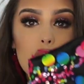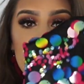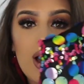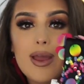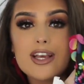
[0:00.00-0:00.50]
Look
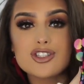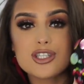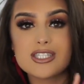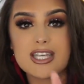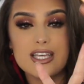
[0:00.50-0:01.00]
how extra
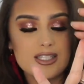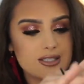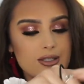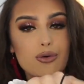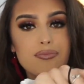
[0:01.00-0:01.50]
this
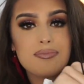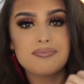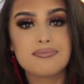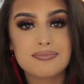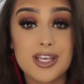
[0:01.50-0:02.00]
is. Oh,
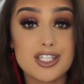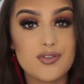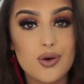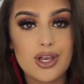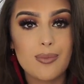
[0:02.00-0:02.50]
it's
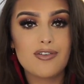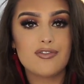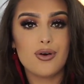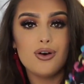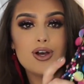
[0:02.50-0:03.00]
falling on my
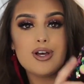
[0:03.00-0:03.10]
floor.